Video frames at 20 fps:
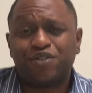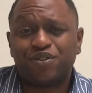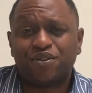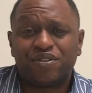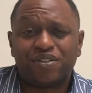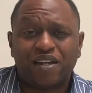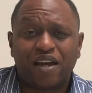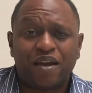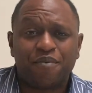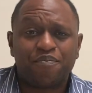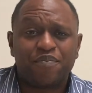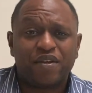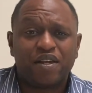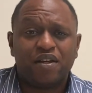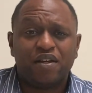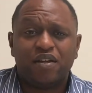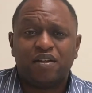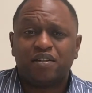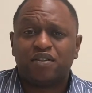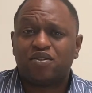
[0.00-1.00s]
So if you
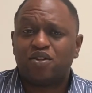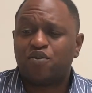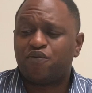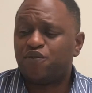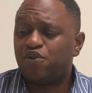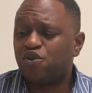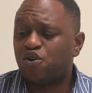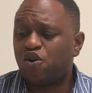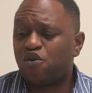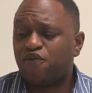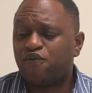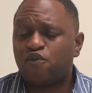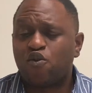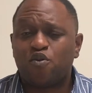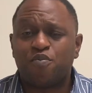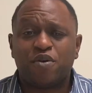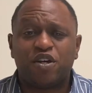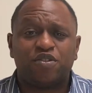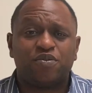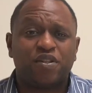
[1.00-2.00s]
go 4 months without paying your
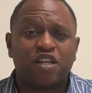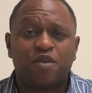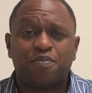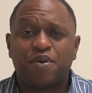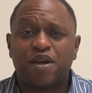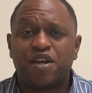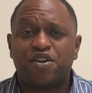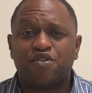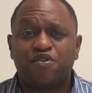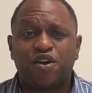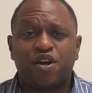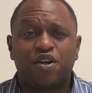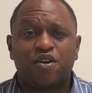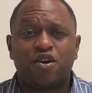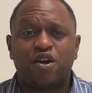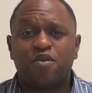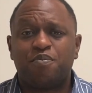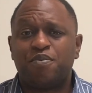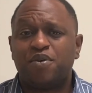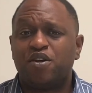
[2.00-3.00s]
credit card bill, they feel
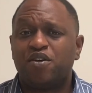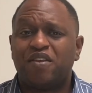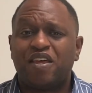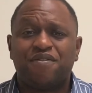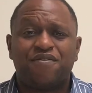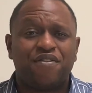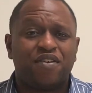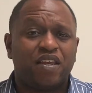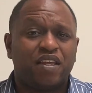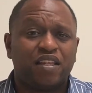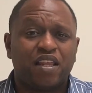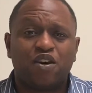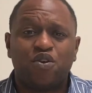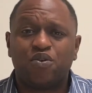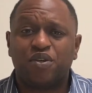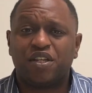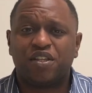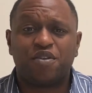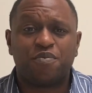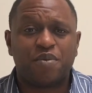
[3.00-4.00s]
like they don't get the money from
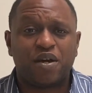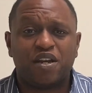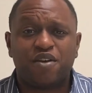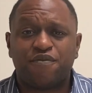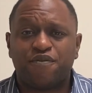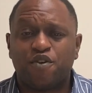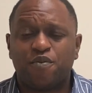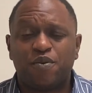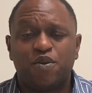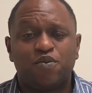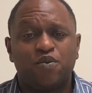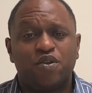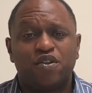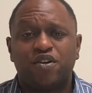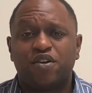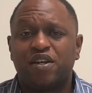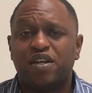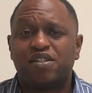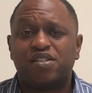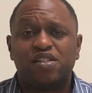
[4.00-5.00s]
you. Well, they're going to send you to a
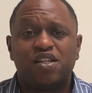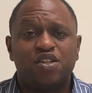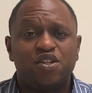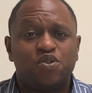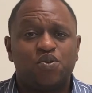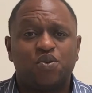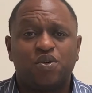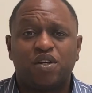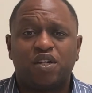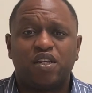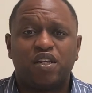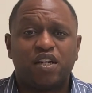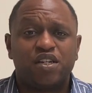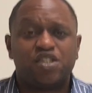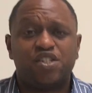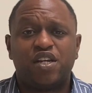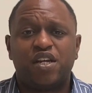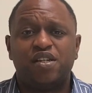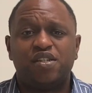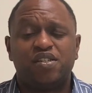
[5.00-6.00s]
collection agency,
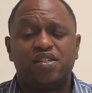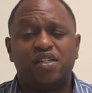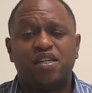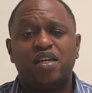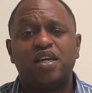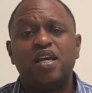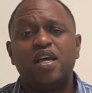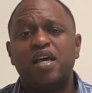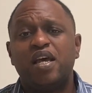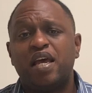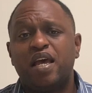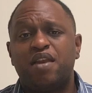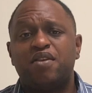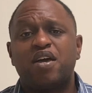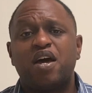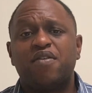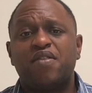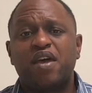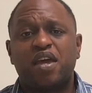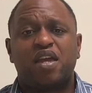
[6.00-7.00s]
and now that
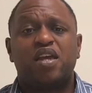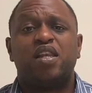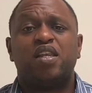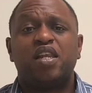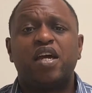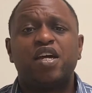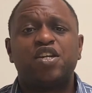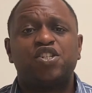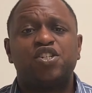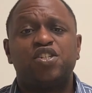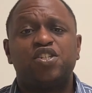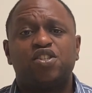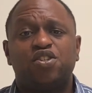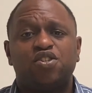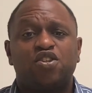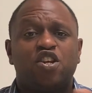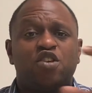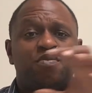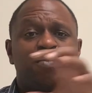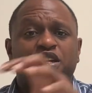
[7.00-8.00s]
collections is going to be
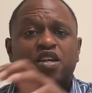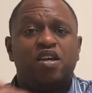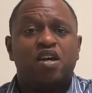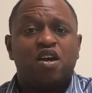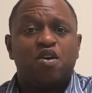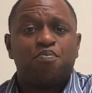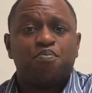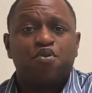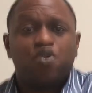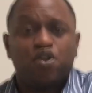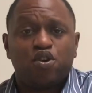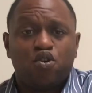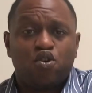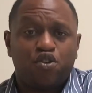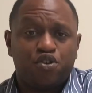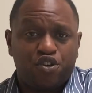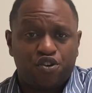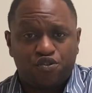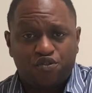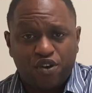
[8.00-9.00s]
put on your credit score.
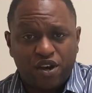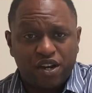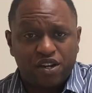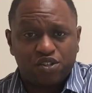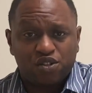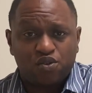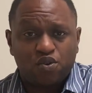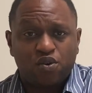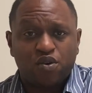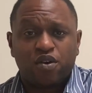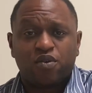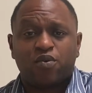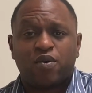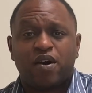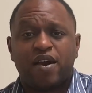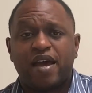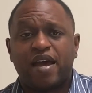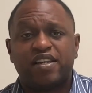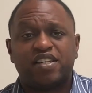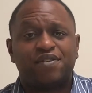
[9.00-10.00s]
Whereas if you
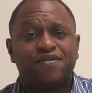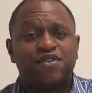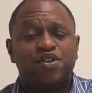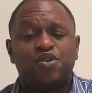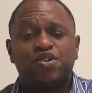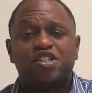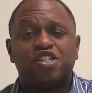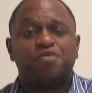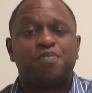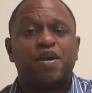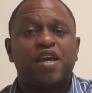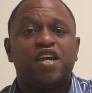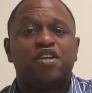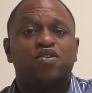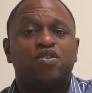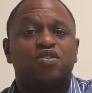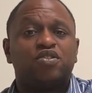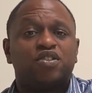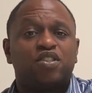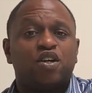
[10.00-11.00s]
just paid those cell phone
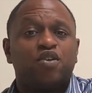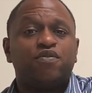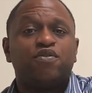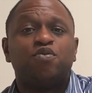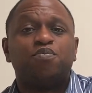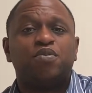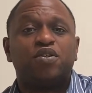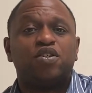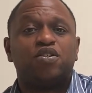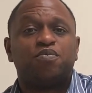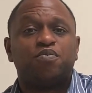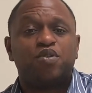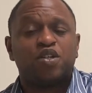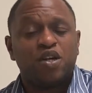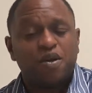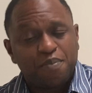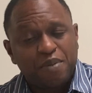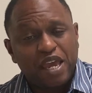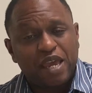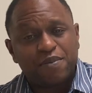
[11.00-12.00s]
bill payments on
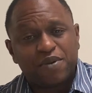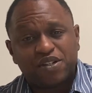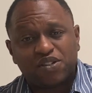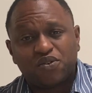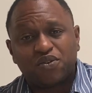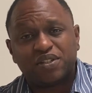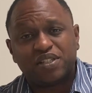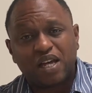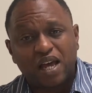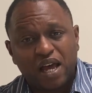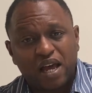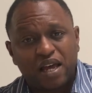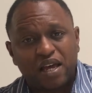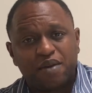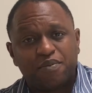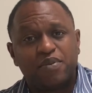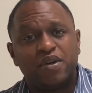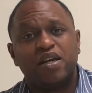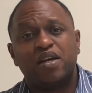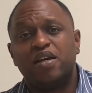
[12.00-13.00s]
time, that
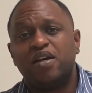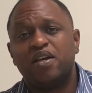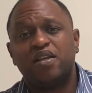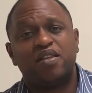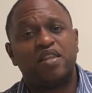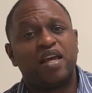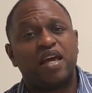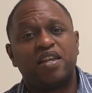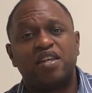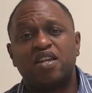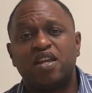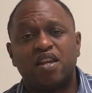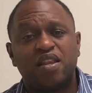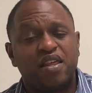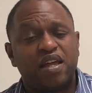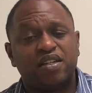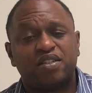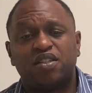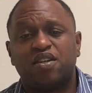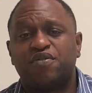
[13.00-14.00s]
none of that stuff gets
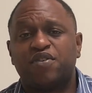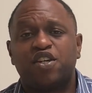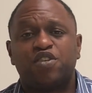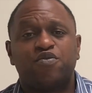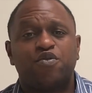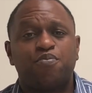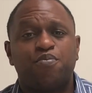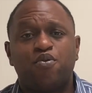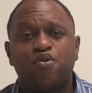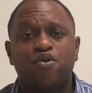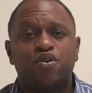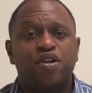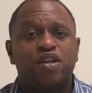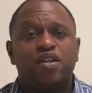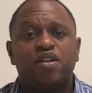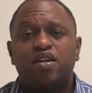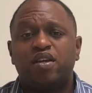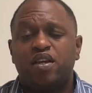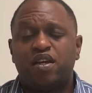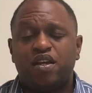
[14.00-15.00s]
reported, and you're good.